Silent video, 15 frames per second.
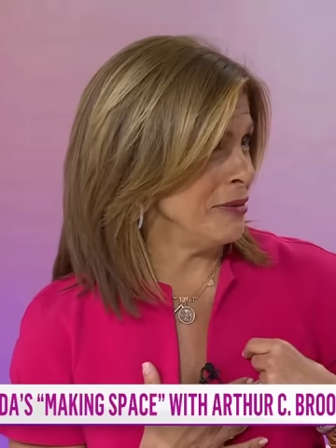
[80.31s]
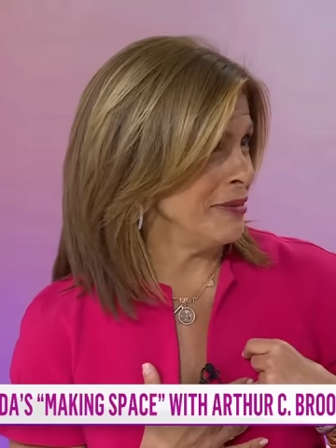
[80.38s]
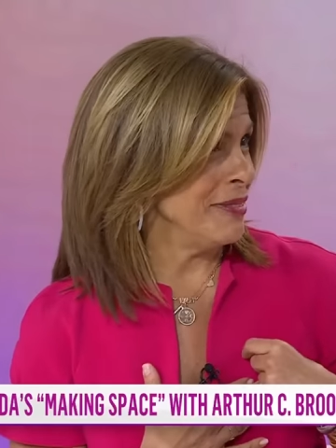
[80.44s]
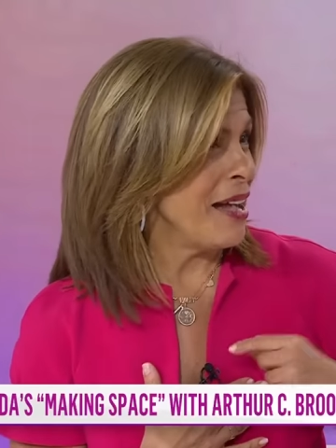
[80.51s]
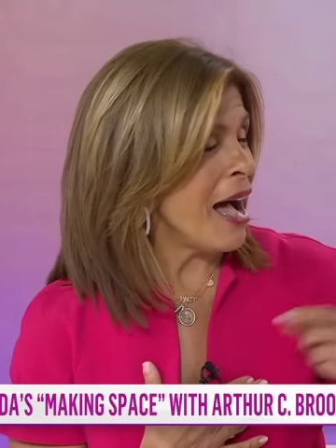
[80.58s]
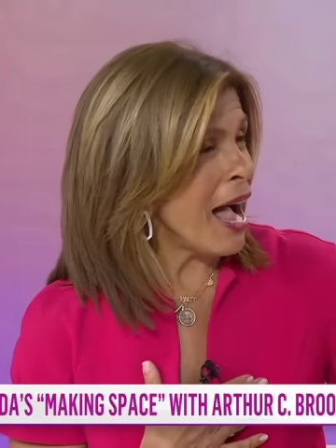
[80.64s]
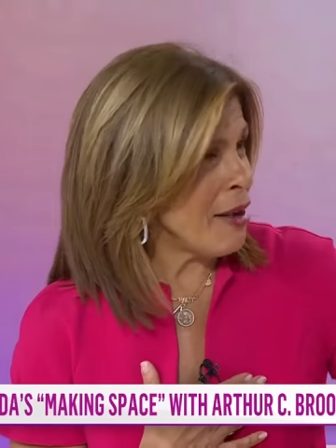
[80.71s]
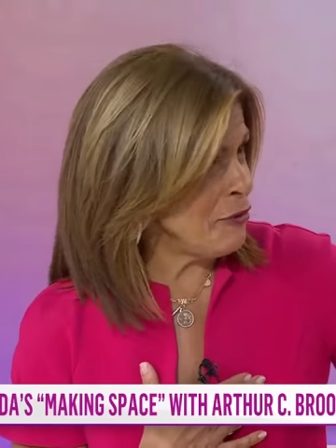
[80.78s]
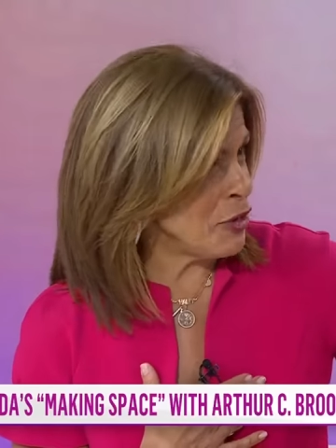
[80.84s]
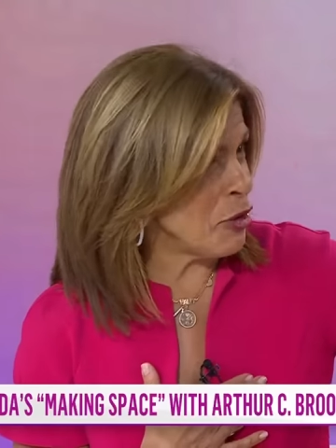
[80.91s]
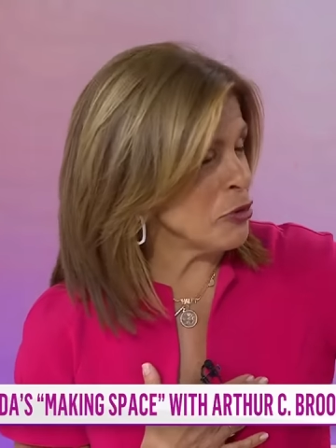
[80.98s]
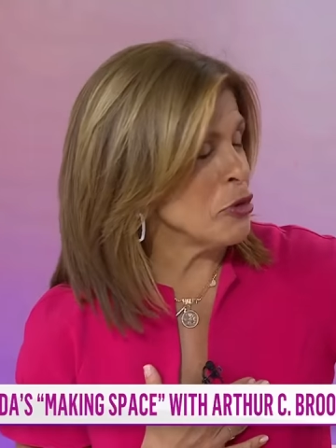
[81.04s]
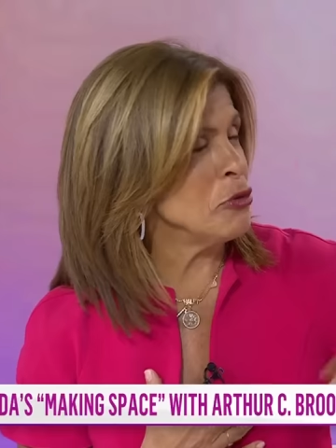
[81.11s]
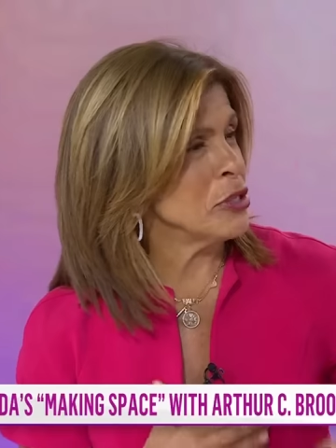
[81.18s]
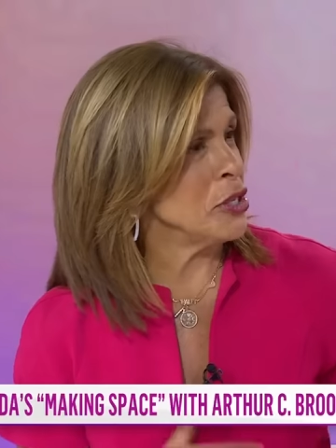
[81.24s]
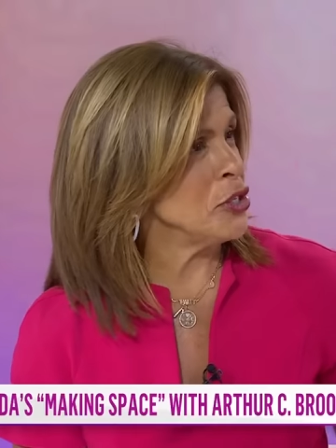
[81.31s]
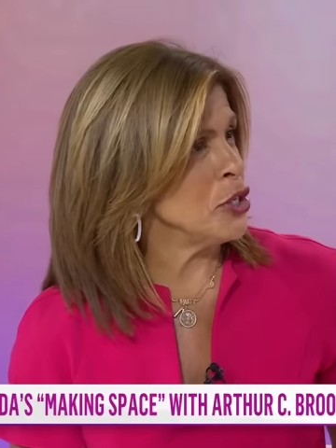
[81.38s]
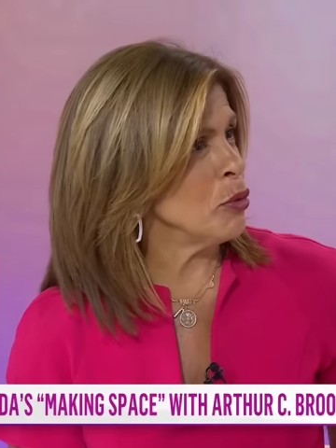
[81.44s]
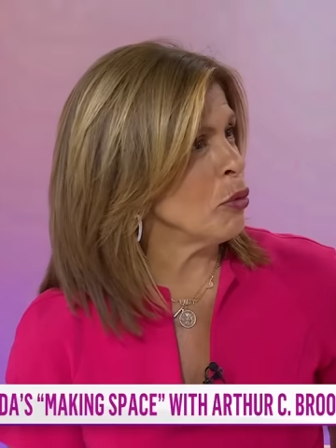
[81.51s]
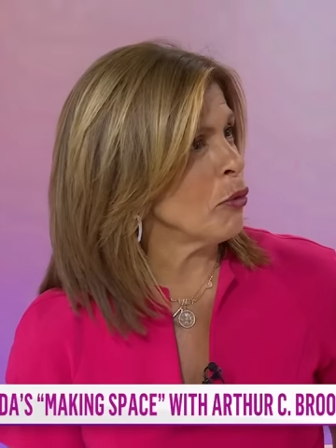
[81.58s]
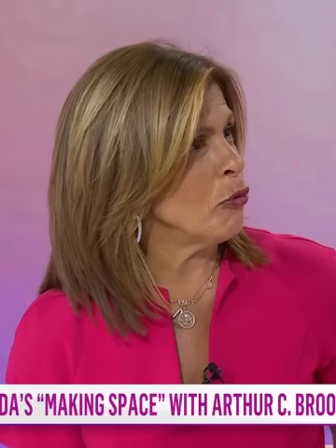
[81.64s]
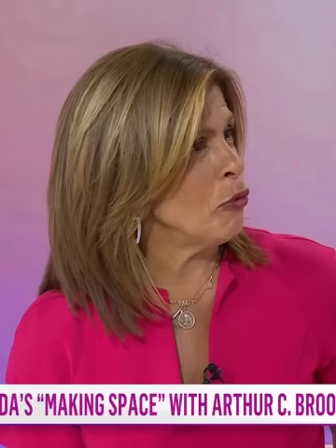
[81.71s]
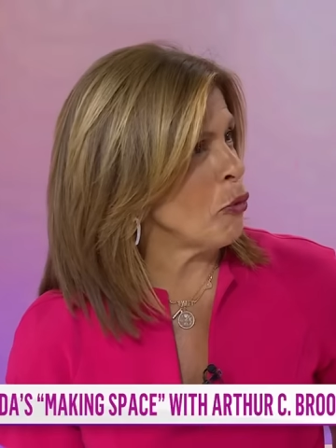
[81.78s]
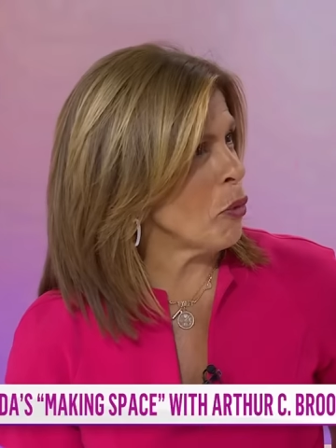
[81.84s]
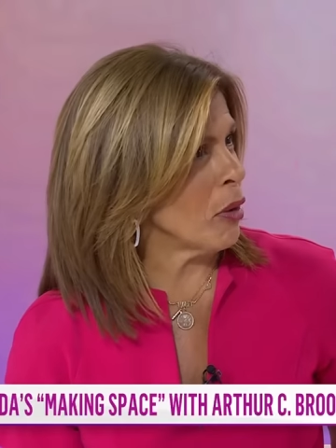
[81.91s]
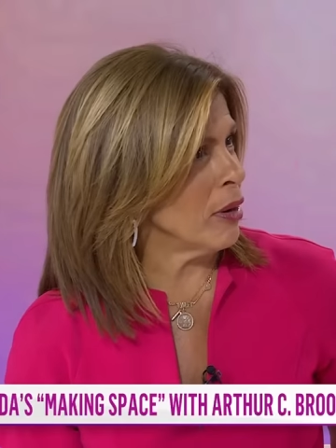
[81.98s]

Yes. I've known you since you were four.